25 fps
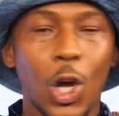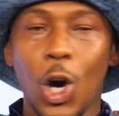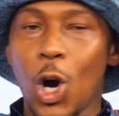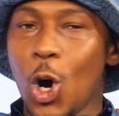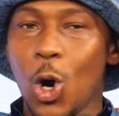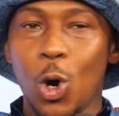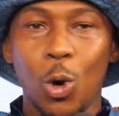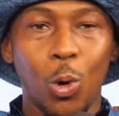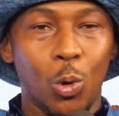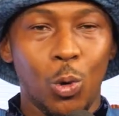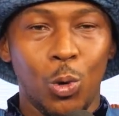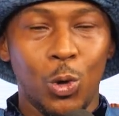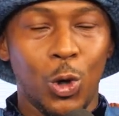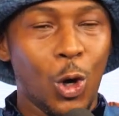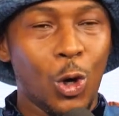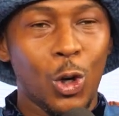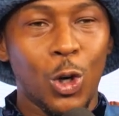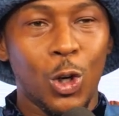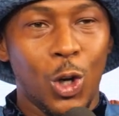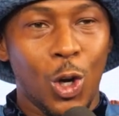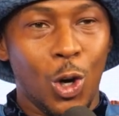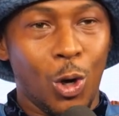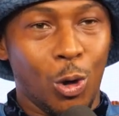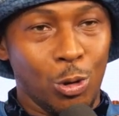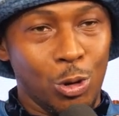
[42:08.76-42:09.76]
No.
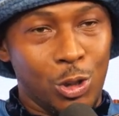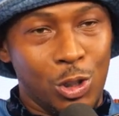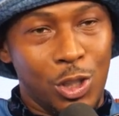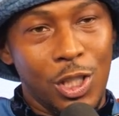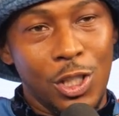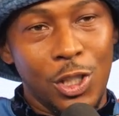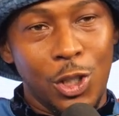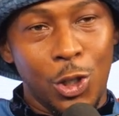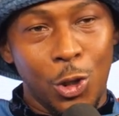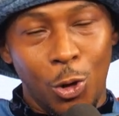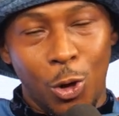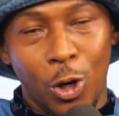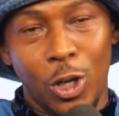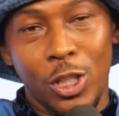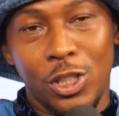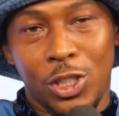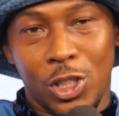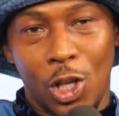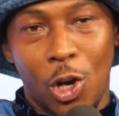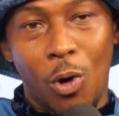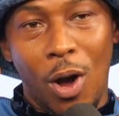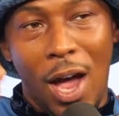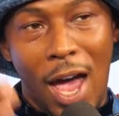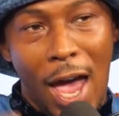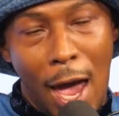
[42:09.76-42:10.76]
See, yours
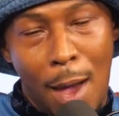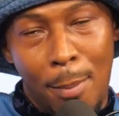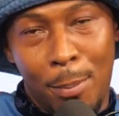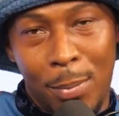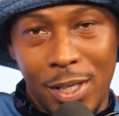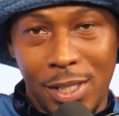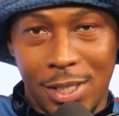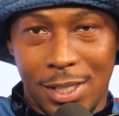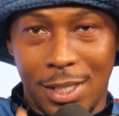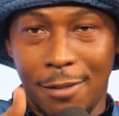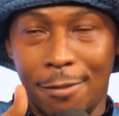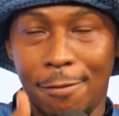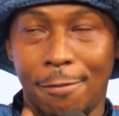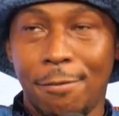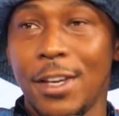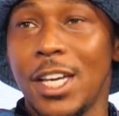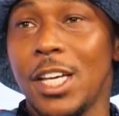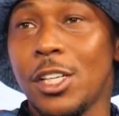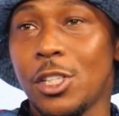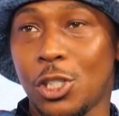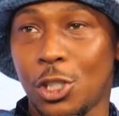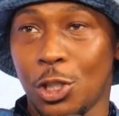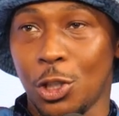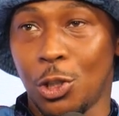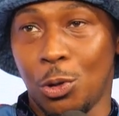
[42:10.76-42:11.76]
so happened to
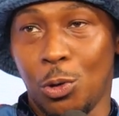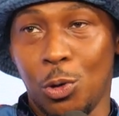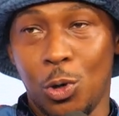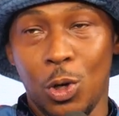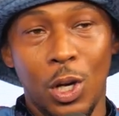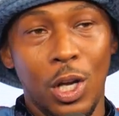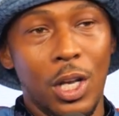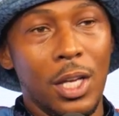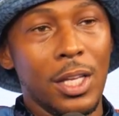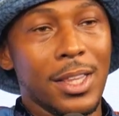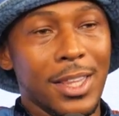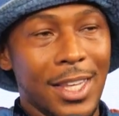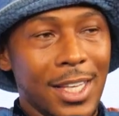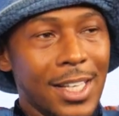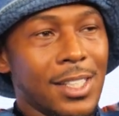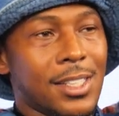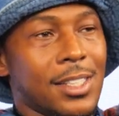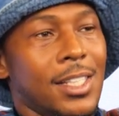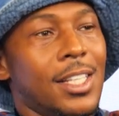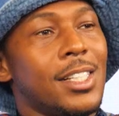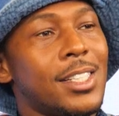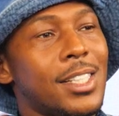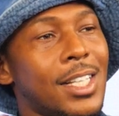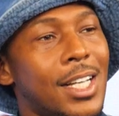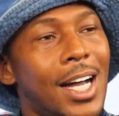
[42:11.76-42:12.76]
fit you. This
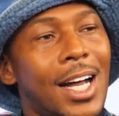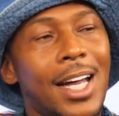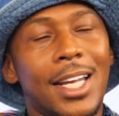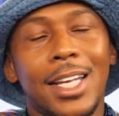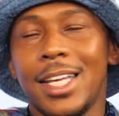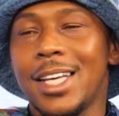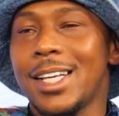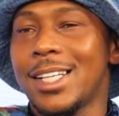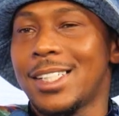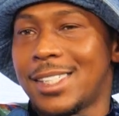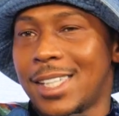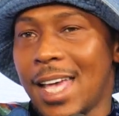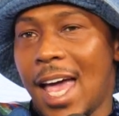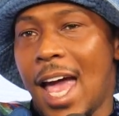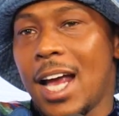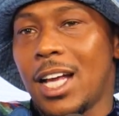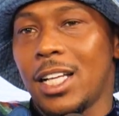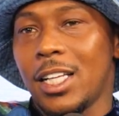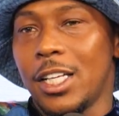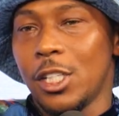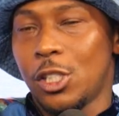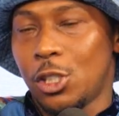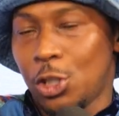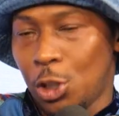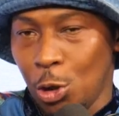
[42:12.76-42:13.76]
is cut
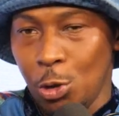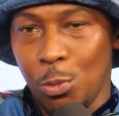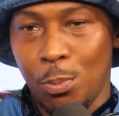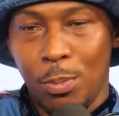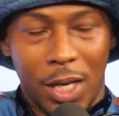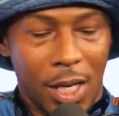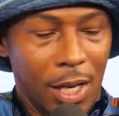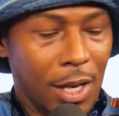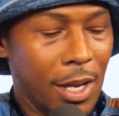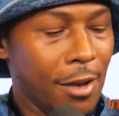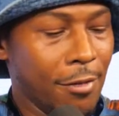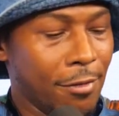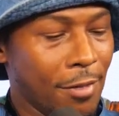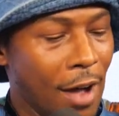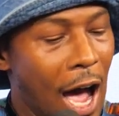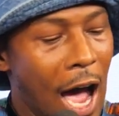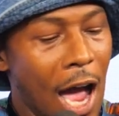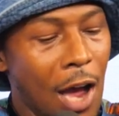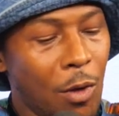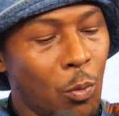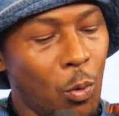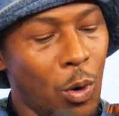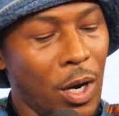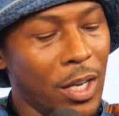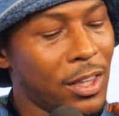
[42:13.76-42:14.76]
exactly to me. If
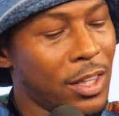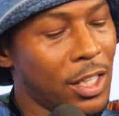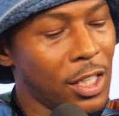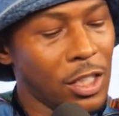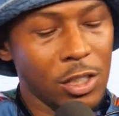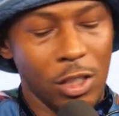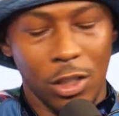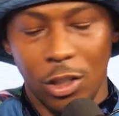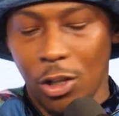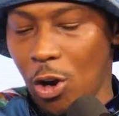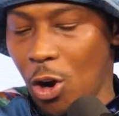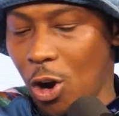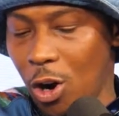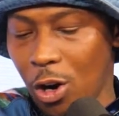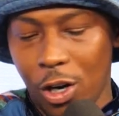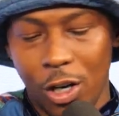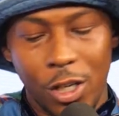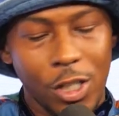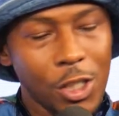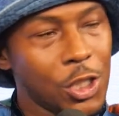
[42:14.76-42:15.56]
I want this longer,